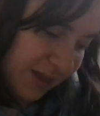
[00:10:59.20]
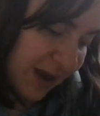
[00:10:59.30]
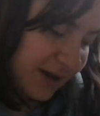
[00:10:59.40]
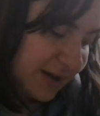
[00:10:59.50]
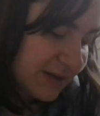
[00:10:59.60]

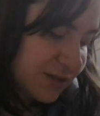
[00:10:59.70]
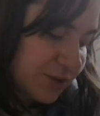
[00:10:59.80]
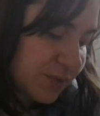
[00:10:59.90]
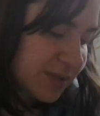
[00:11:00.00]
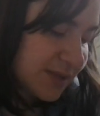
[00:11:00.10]
glided
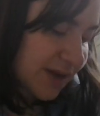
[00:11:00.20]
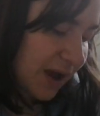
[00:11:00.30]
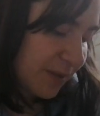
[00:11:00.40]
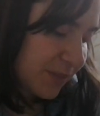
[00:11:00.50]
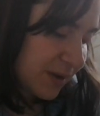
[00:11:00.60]
to a
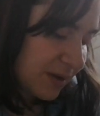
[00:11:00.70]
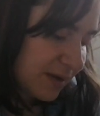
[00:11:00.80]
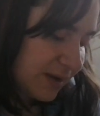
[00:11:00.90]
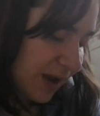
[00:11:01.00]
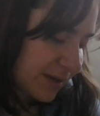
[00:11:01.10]
stop
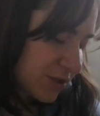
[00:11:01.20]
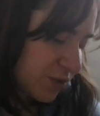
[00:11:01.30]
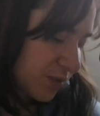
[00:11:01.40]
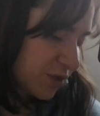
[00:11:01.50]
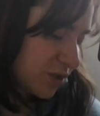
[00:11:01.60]
next
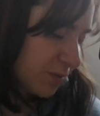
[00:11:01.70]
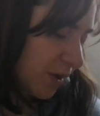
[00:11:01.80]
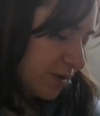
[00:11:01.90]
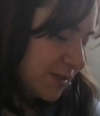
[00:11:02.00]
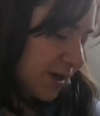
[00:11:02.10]
to a
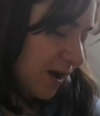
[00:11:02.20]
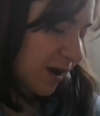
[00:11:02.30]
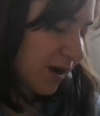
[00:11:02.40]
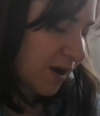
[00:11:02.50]
small dock